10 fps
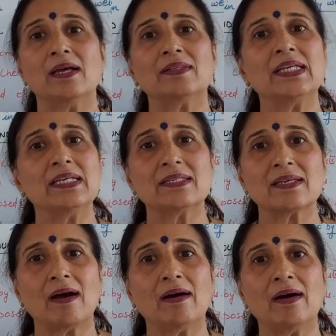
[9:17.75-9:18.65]
these
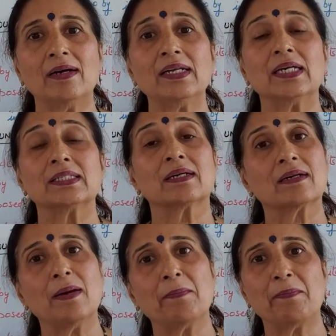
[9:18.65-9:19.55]
are the
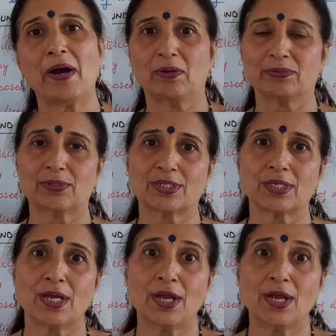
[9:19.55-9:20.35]
compounds.